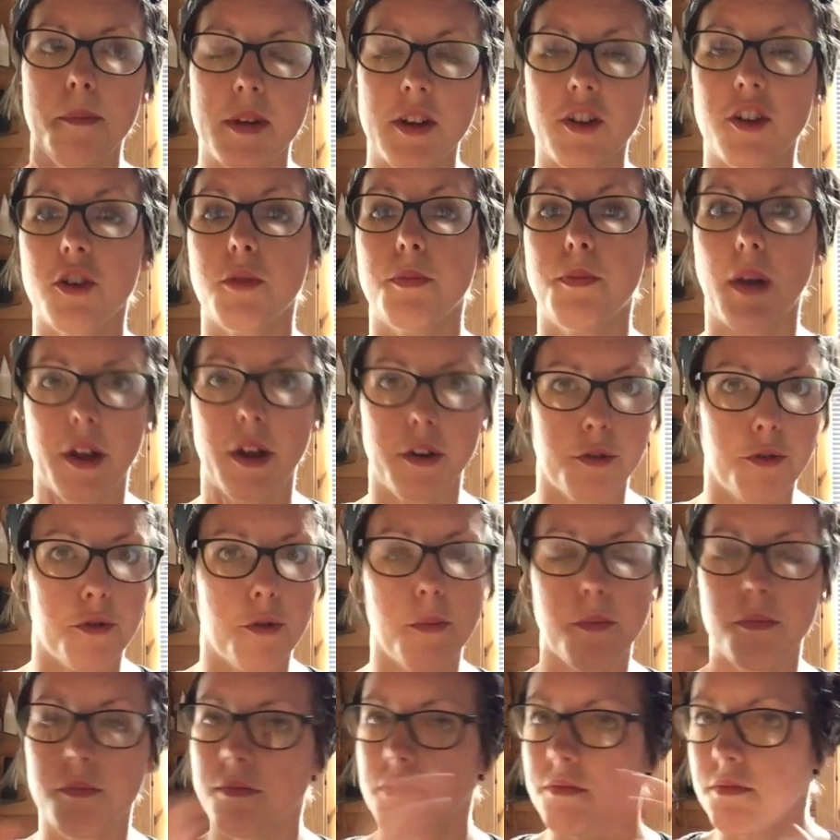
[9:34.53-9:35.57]
be just blood
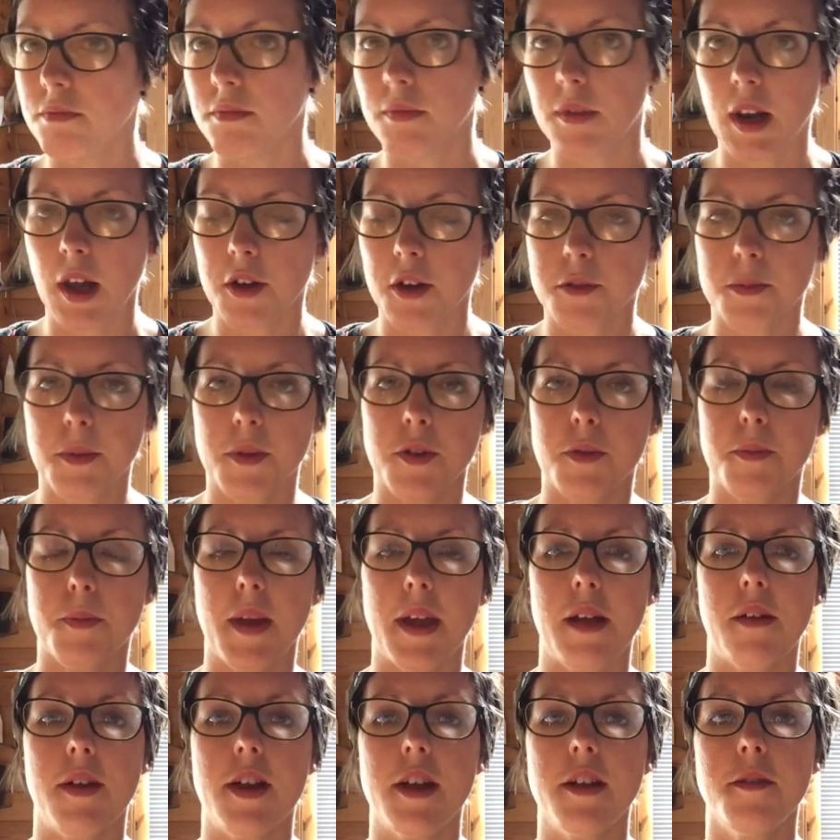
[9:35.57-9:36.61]
from last month's
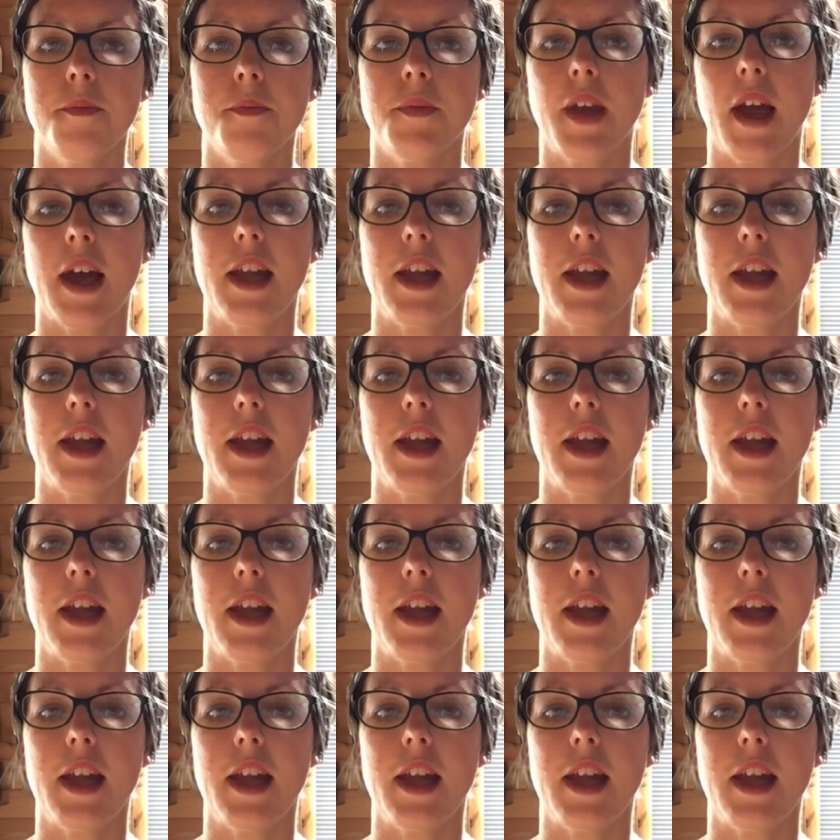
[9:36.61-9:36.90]
period,